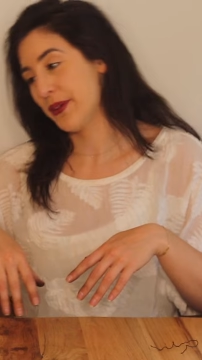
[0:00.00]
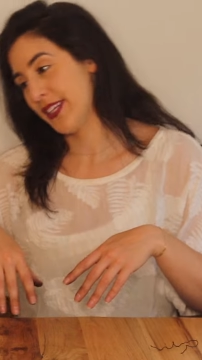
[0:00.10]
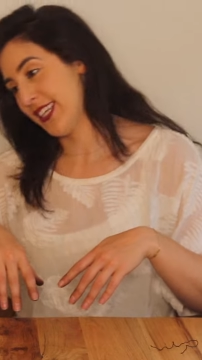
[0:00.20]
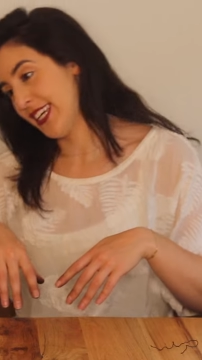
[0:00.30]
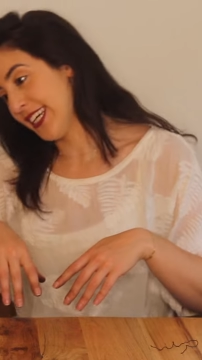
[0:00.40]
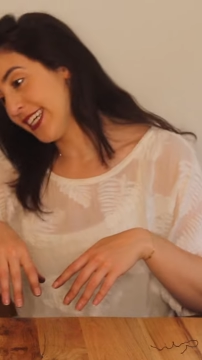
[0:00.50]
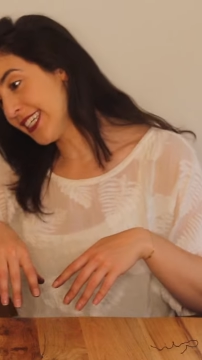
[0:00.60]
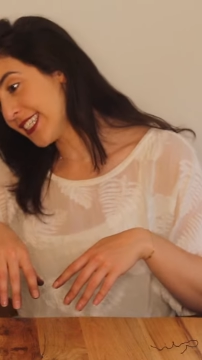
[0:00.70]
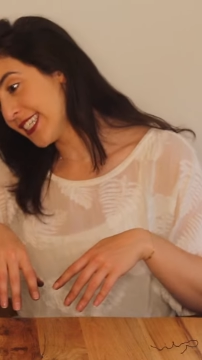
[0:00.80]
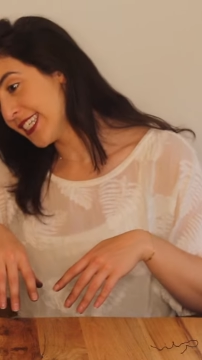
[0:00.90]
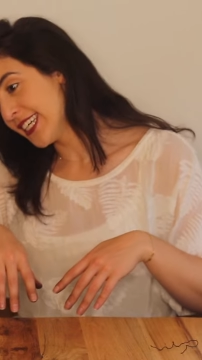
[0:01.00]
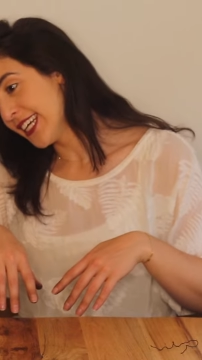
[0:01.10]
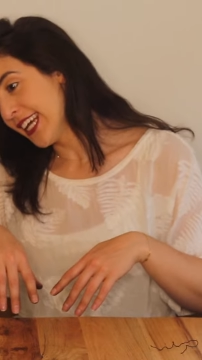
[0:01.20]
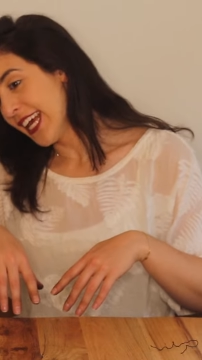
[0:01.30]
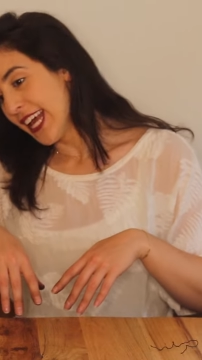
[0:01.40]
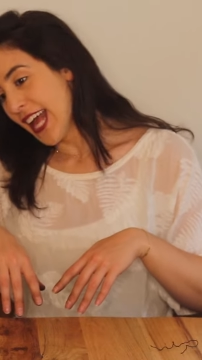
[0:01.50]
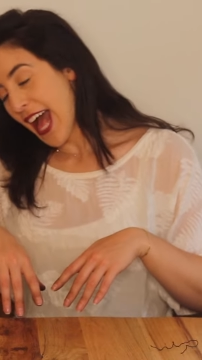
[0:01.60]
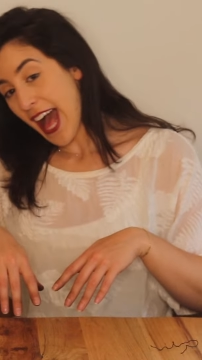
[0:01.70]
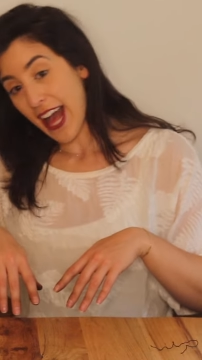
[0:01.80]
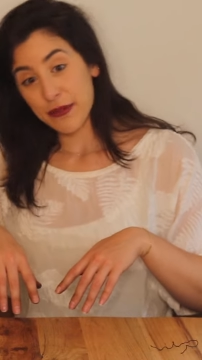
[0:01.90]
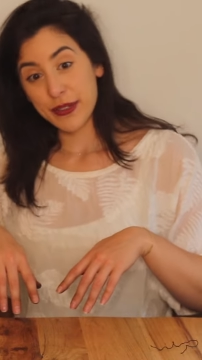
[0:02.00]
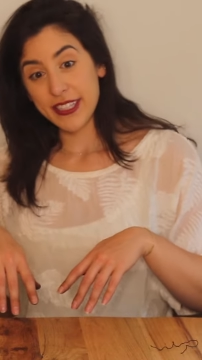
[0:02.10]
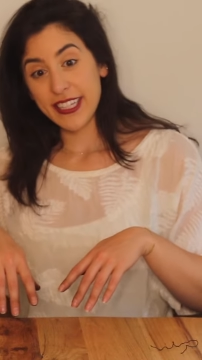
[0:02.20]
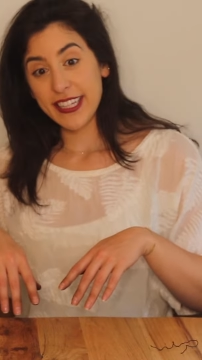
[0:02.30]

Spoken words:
with it. I really